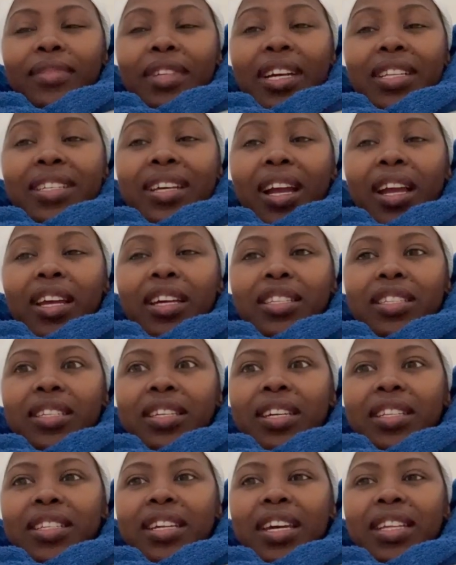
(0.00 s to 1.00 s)
So
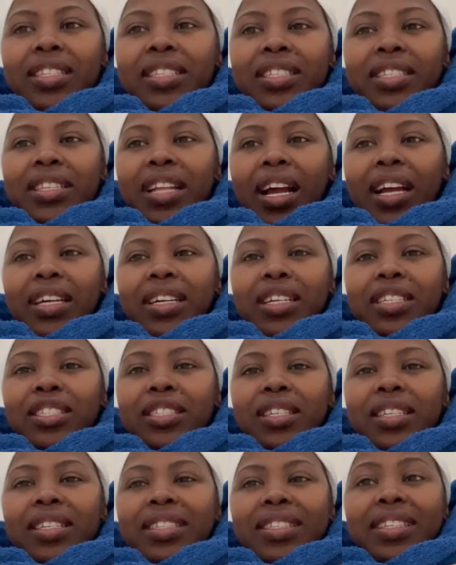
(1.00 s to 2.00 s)
it gets like
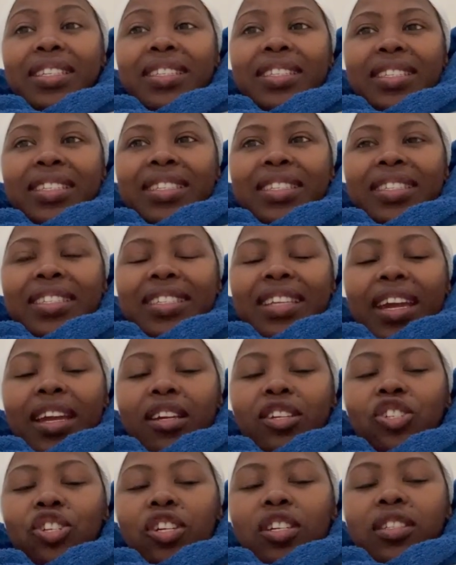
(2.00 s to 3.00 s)
it's in
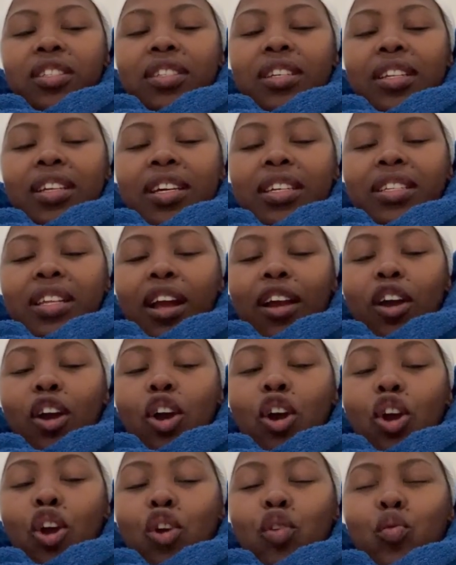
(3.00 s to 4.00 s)
stages. It gets like
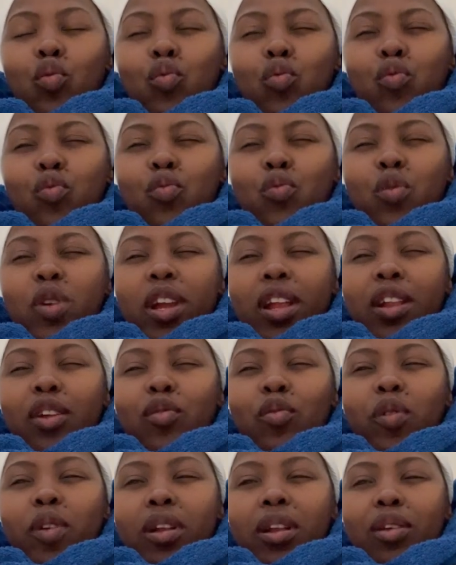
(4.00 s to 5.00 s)
really, really,
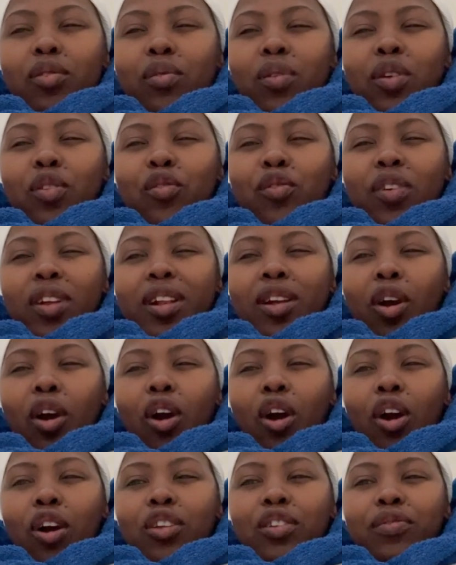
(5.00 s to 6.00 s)
really, really
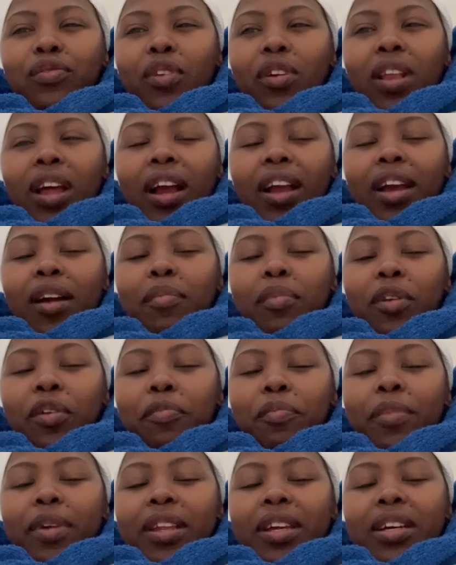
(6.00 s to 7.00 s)
hot for like a couple
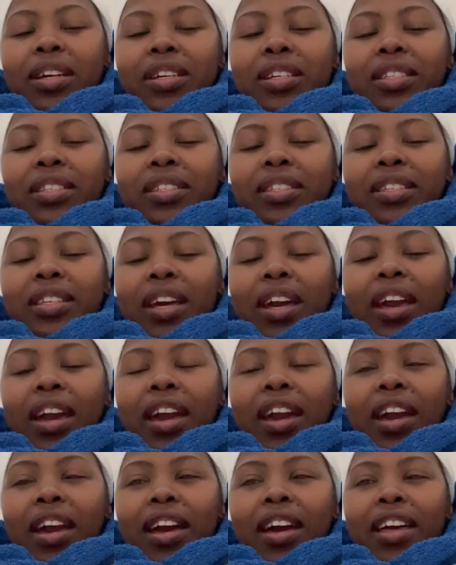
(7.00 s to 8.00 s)
of minutes,
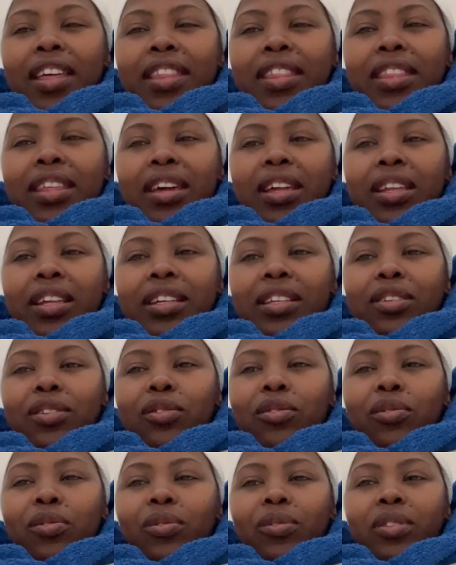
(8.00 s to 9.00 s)
and then it
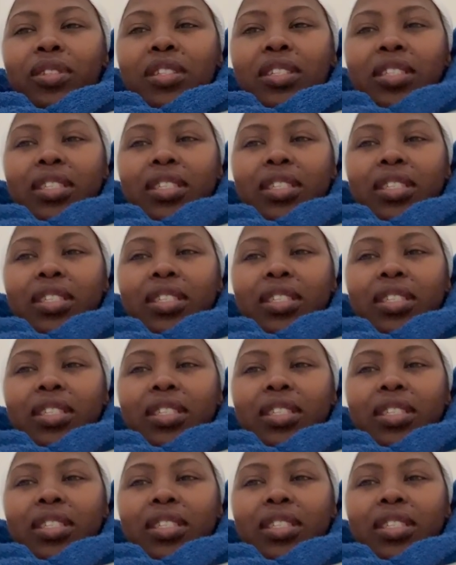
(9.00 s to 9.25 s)
cools